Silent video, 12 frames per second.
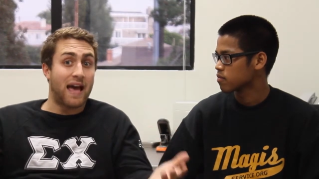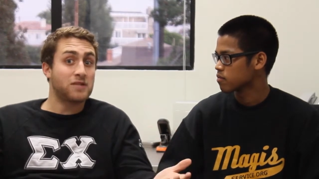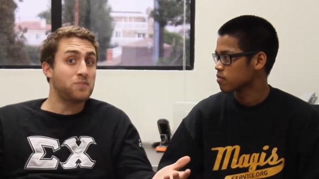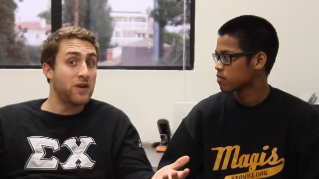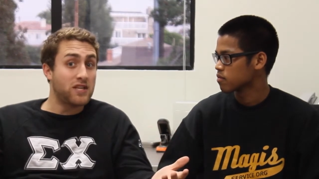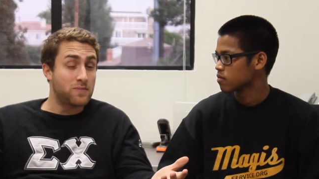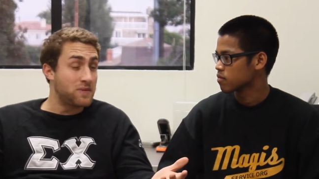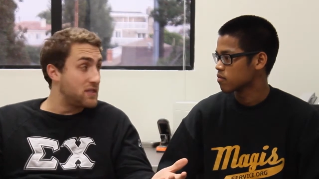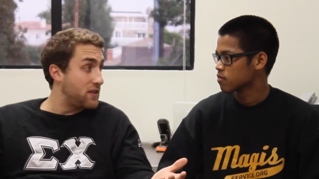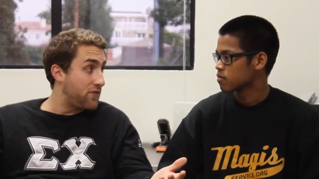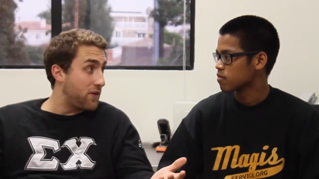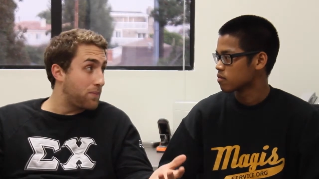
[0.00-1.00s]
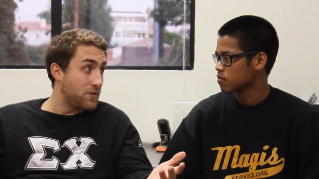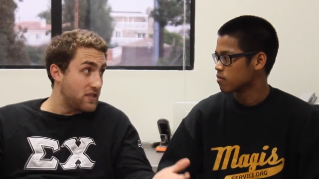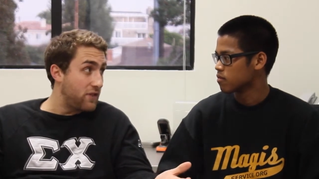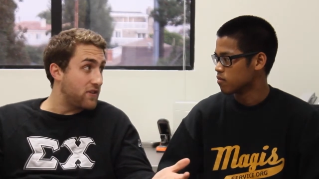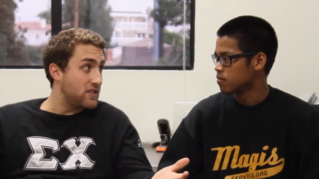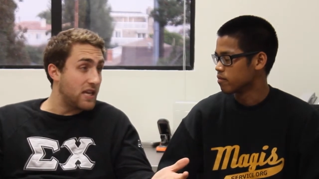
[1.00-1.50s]
Speaker 1: last place Pacific
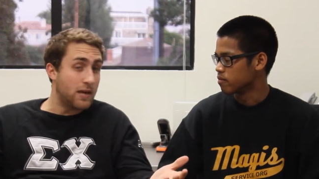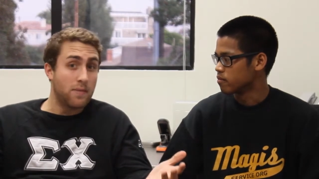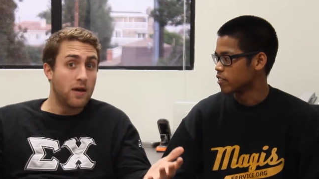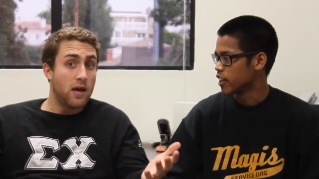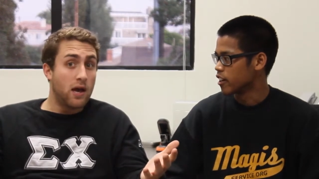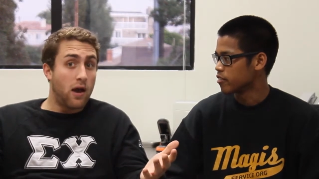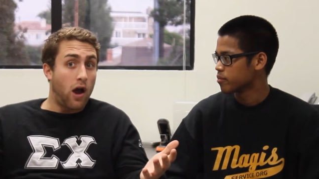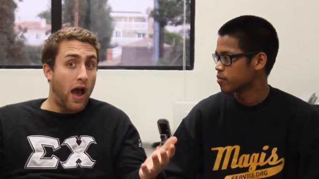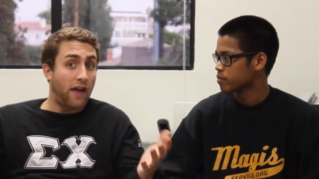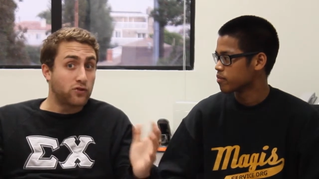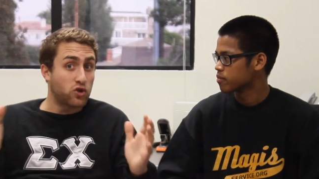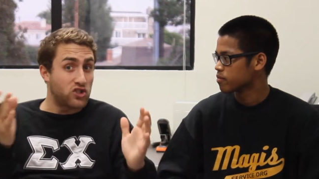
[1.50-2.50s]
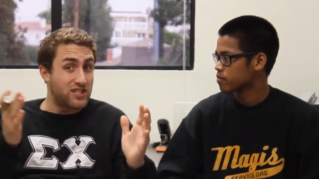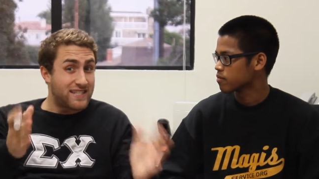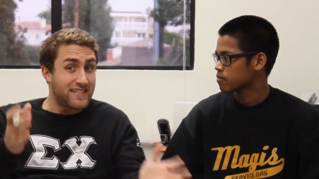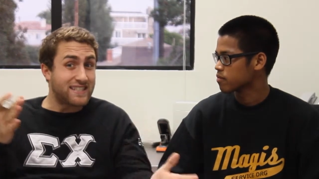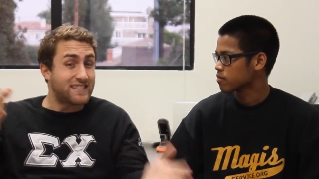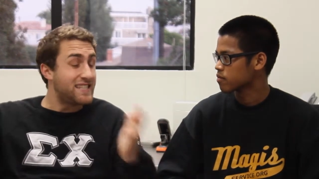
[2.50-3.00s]
Pacific team yeah. after
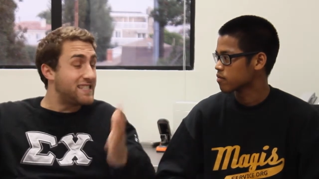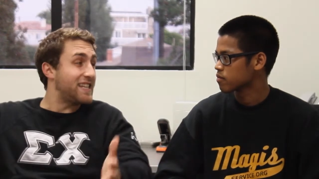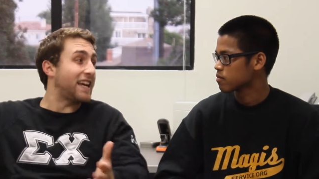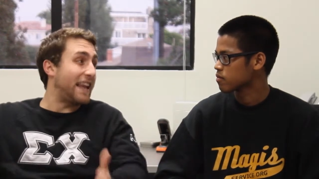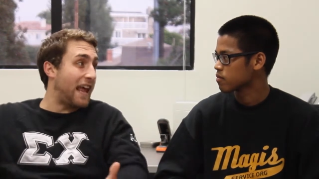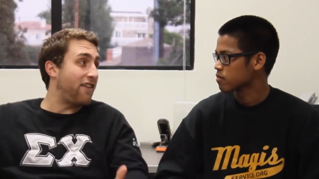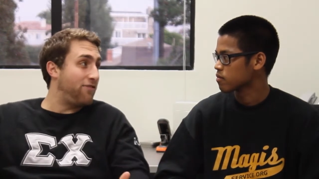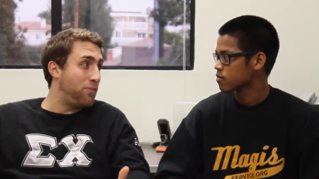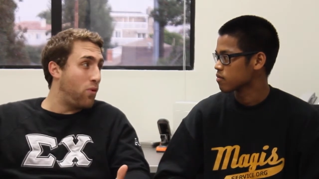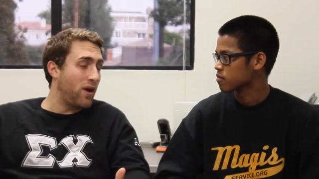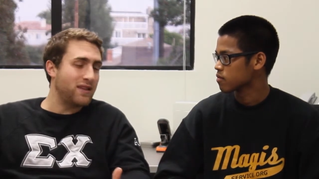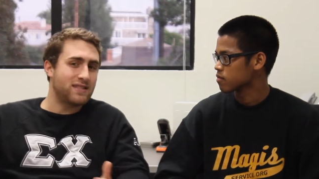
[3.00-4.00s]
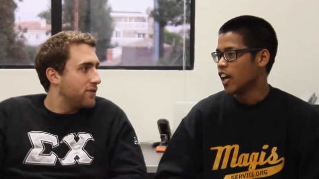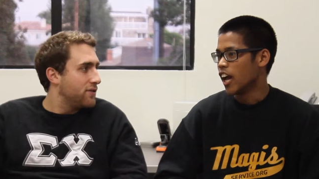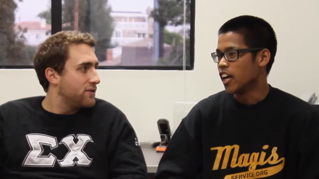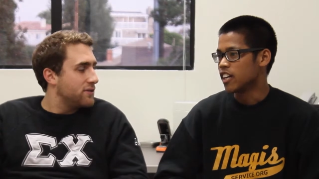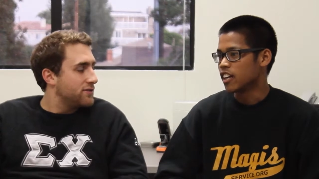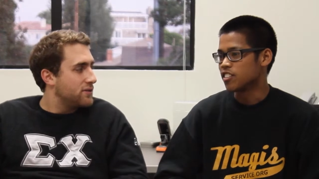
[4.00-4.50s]
60 second half points.
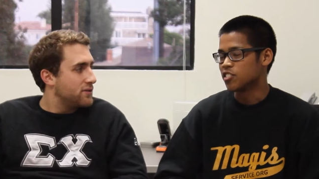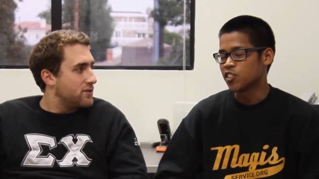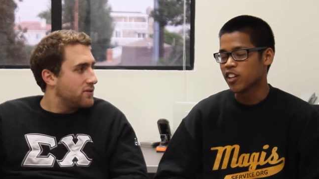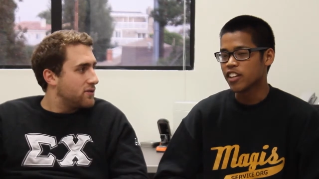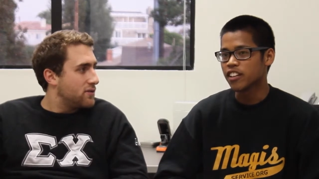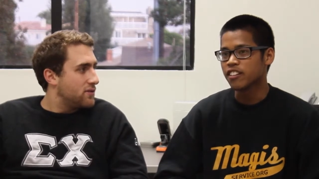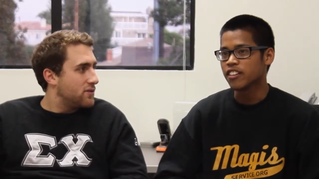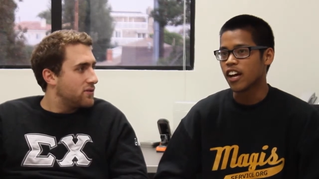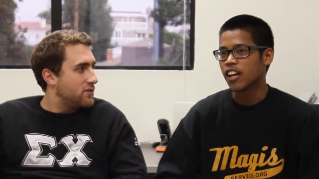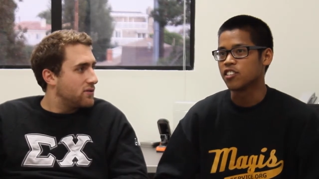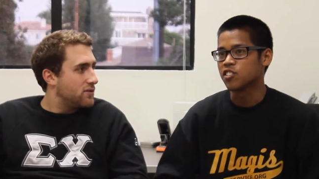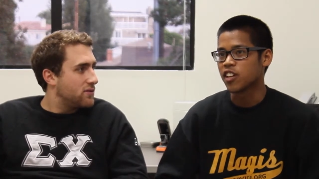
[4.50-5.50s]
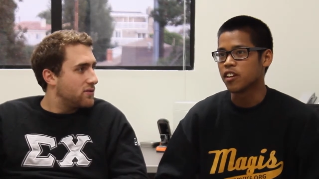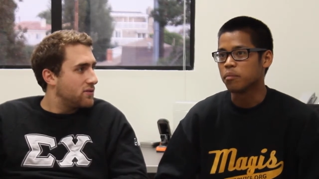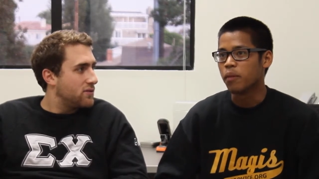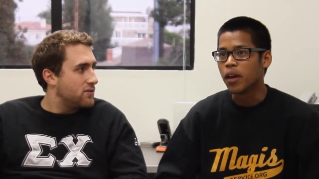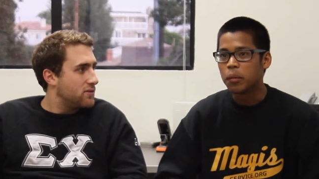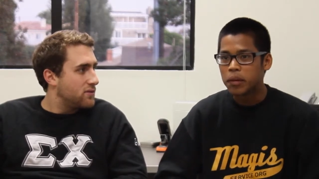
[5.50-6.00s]
And I'd say I'd say
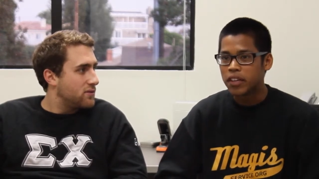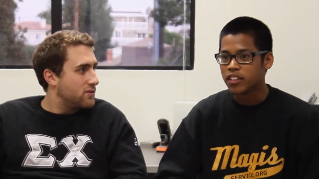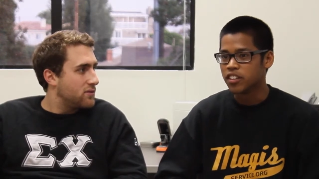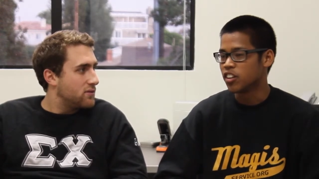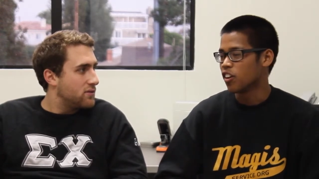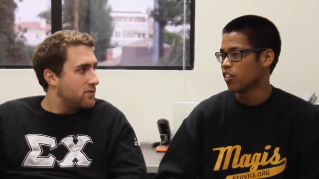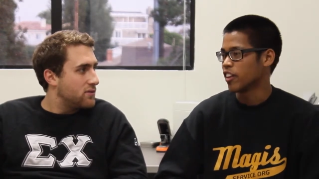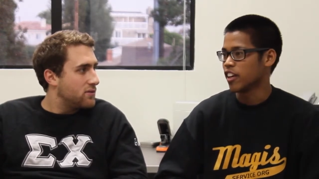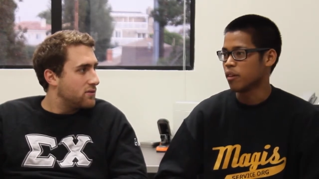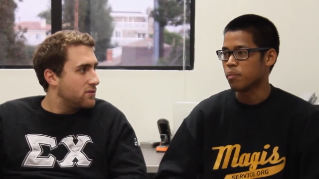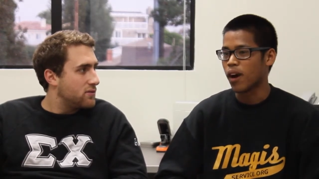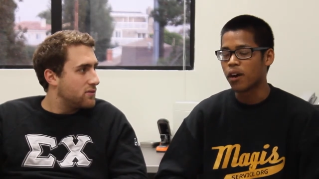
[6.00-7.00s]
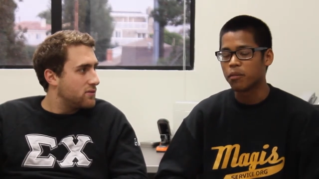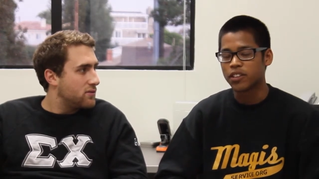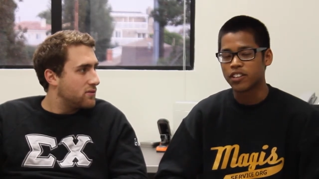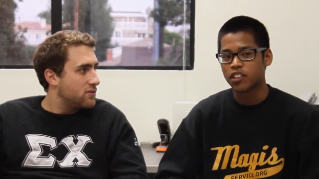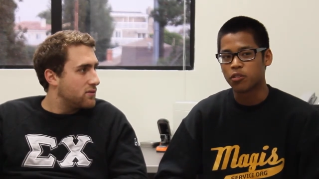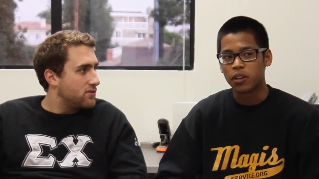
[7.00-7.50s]
Speaker 2: maybe you know they get by
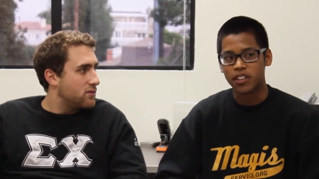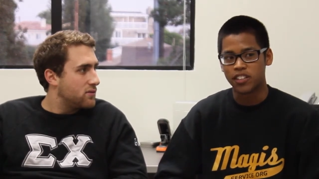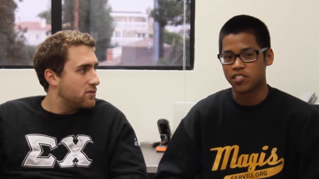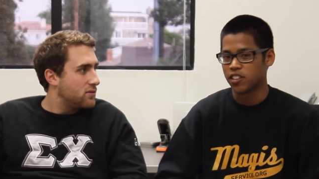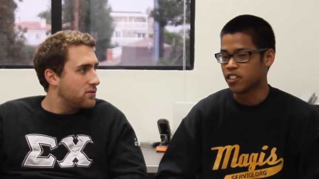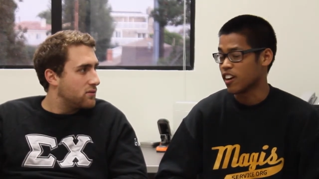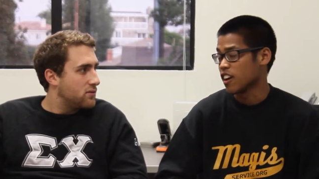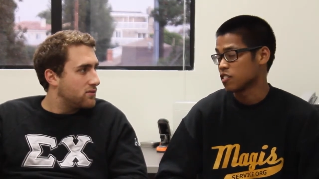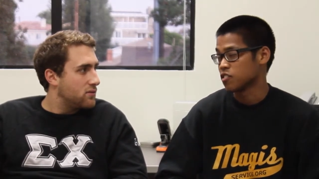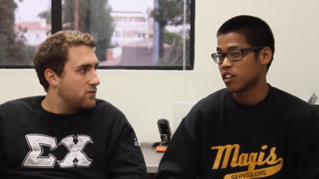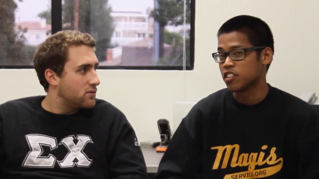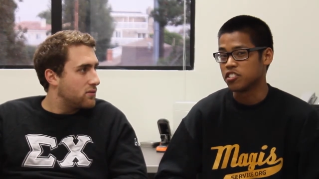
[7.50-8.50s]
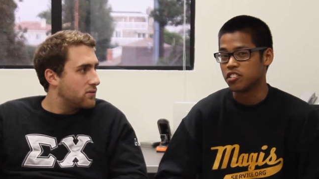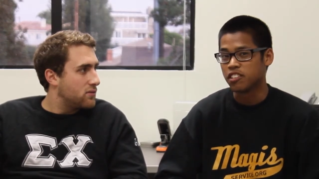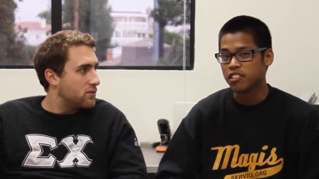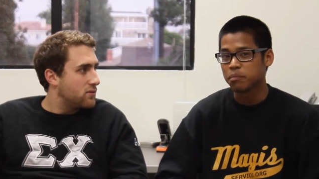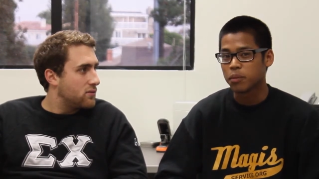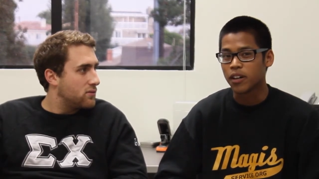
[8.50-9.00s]
with their quickness and their outside
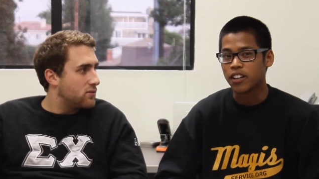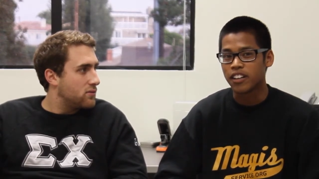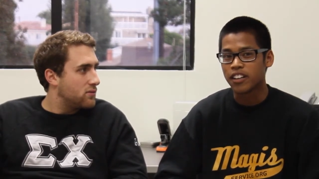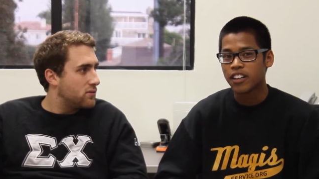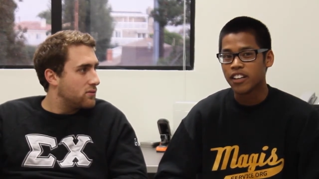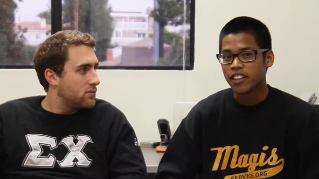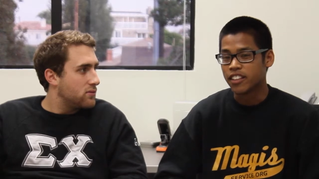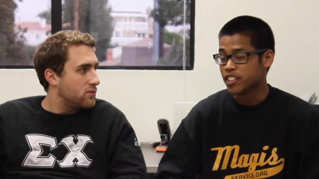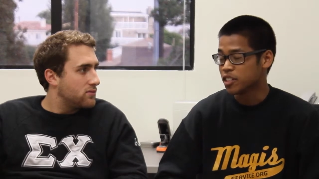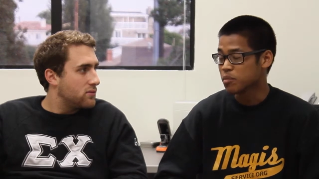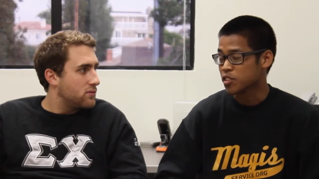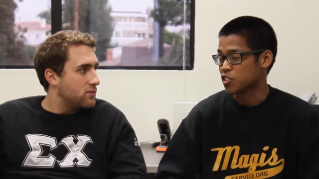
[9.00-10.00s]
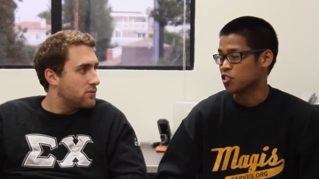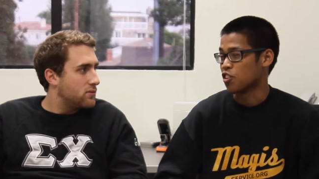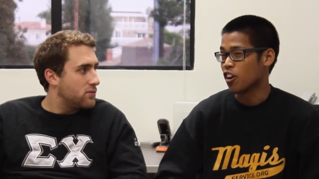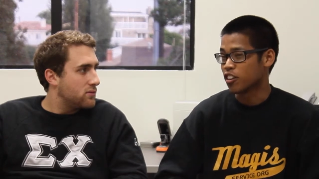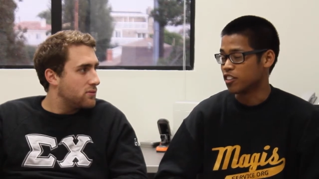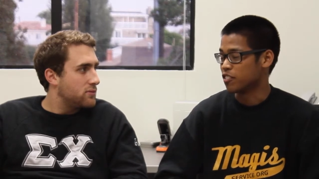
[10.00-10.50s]
shooting, but the team is
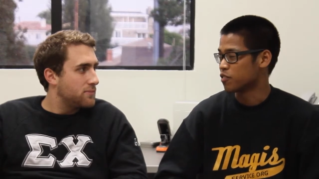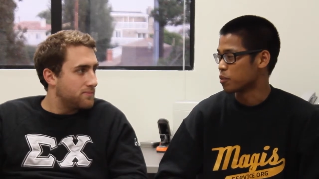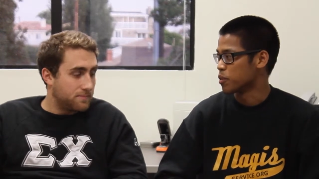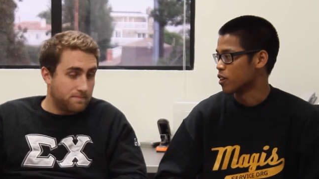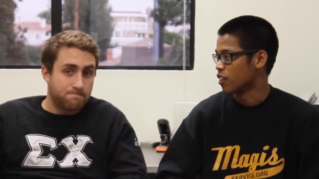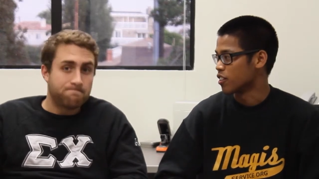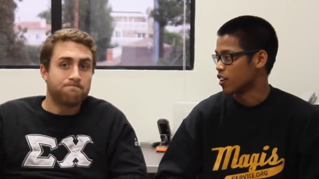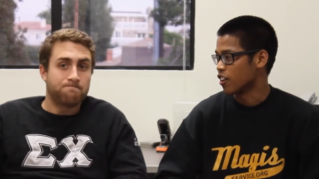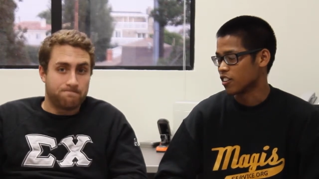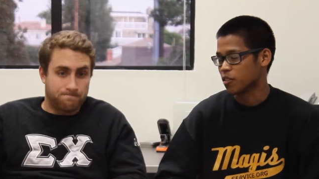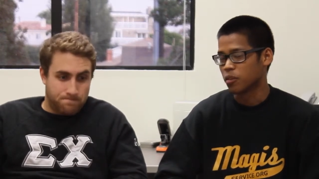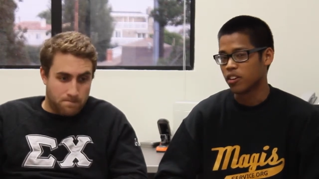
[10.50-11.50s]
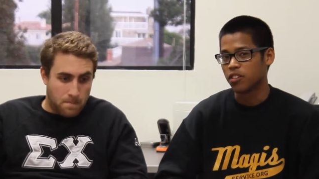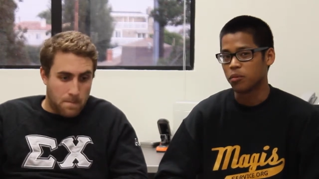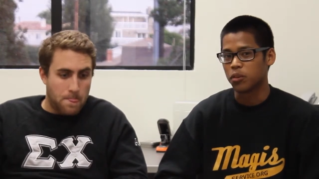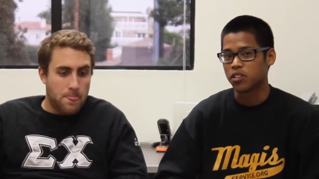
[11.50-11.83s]
struggling from beyond the arc. They're one of the